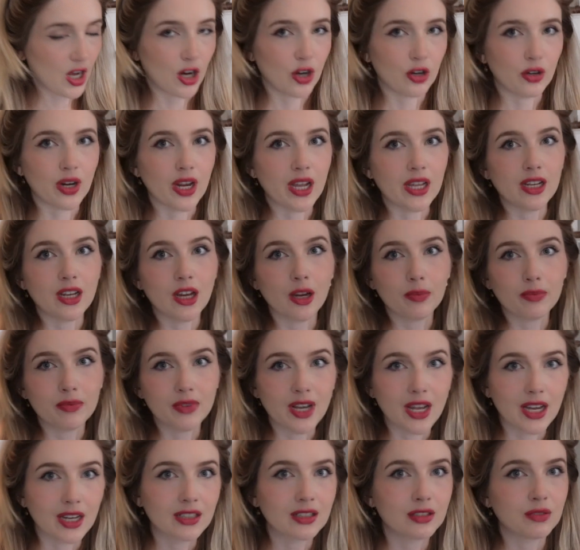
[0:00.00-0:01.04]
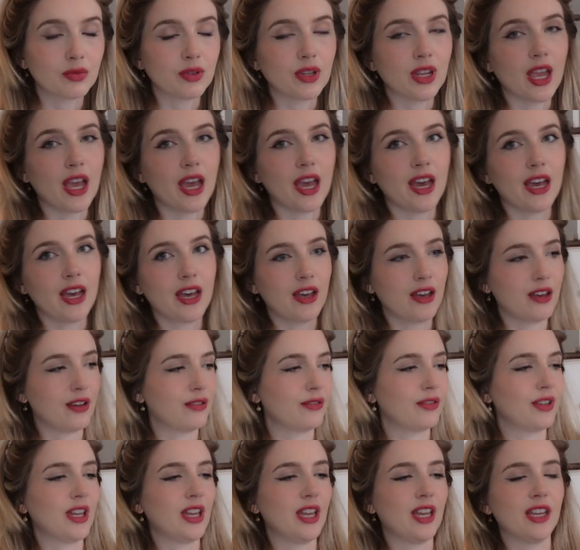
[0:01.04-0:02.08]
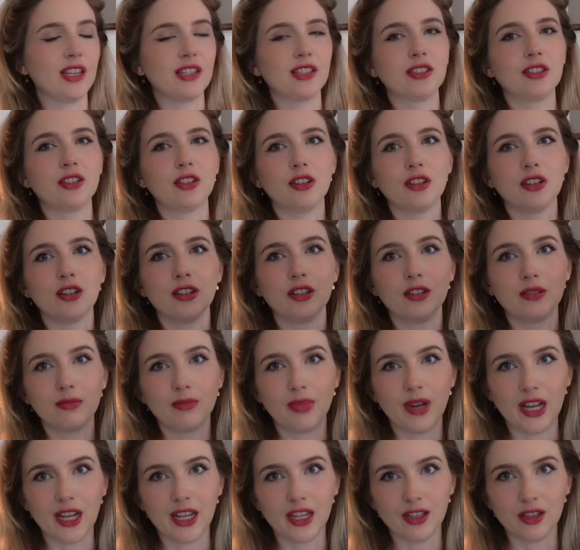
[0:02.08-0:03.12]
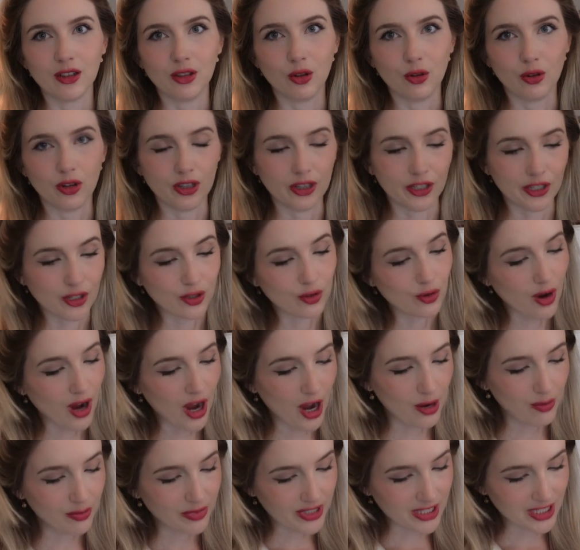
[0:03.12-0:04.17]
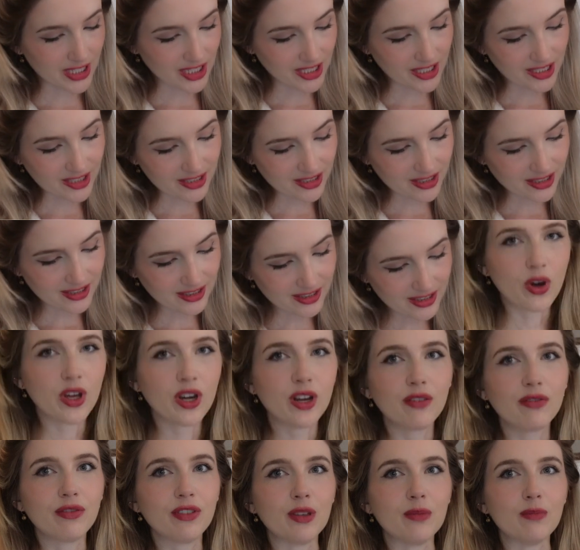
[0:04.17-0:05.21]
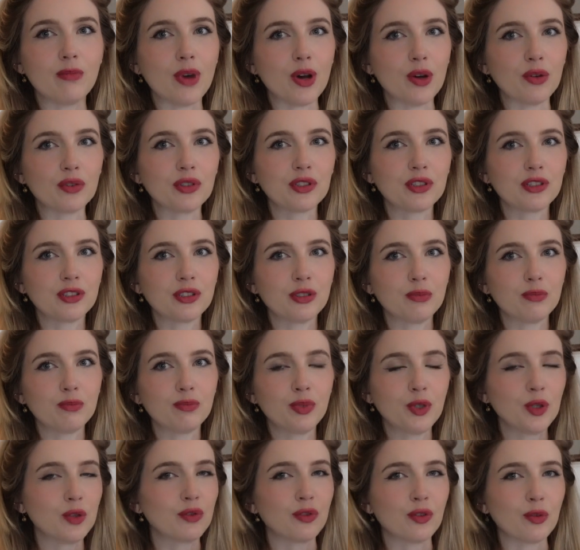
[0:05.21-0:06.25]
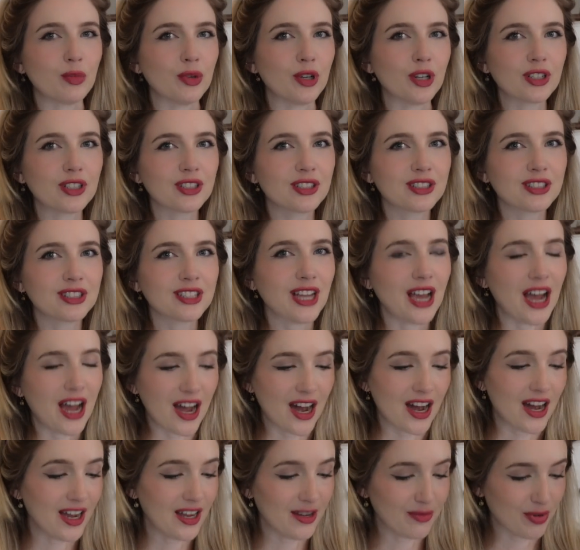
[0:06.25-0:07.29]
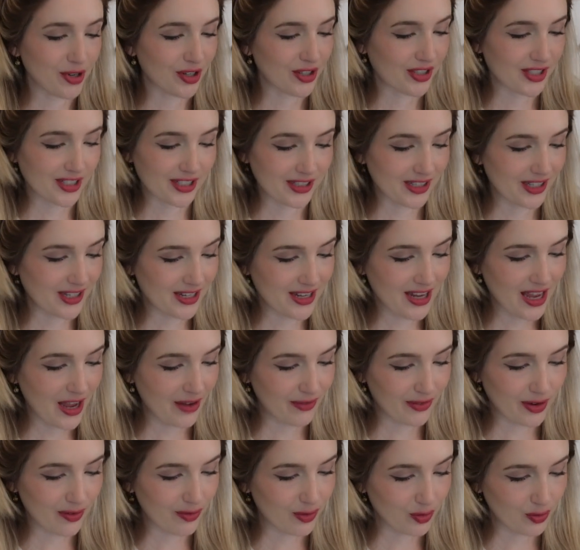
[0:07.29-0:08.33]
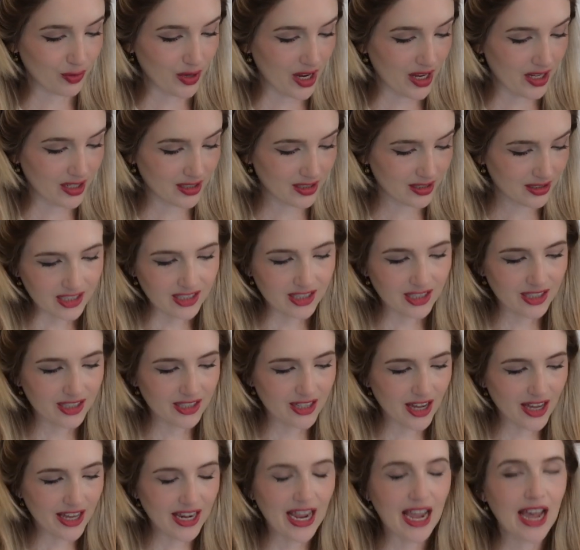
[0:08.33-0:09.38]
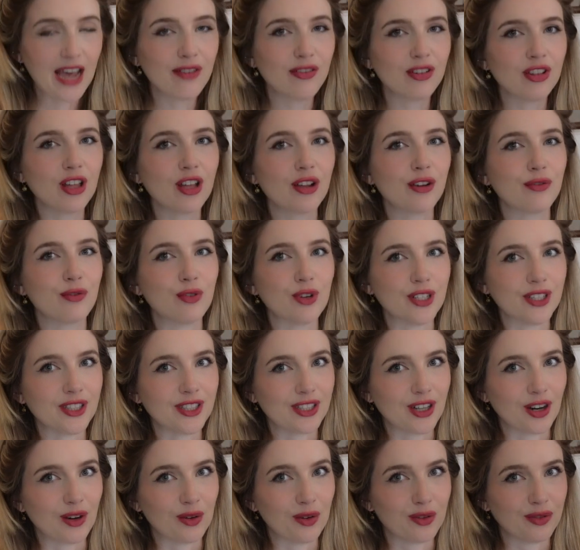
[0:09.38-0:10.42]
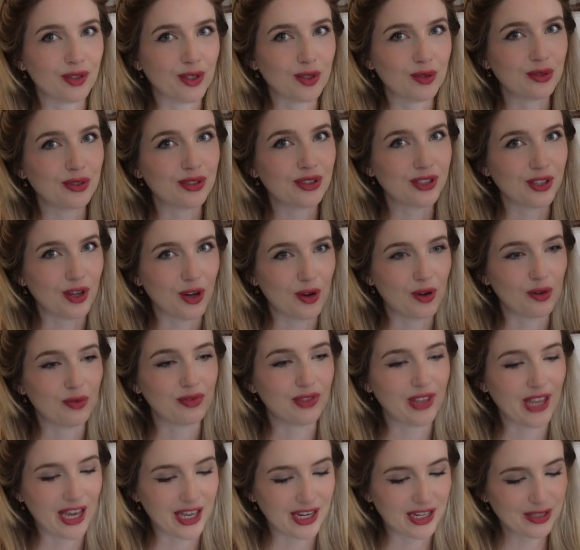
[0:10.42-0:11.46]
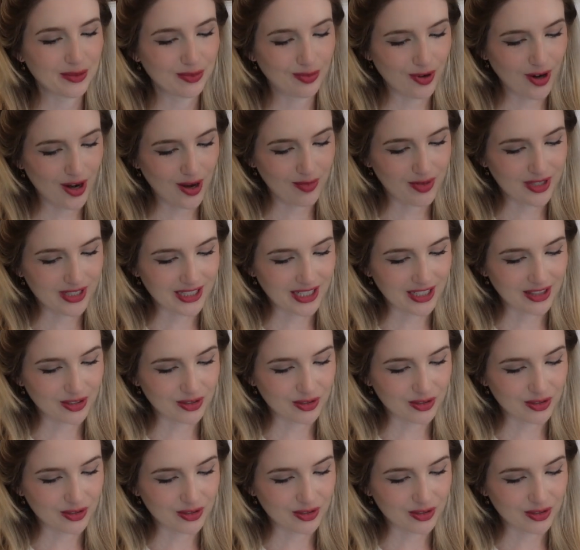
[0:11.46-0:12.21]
All right, up next we have Hester by Lorileko Albanese. One of the most beautiful books I personally have ever read. This does not have a lot of 1-star reviews, so that is promising.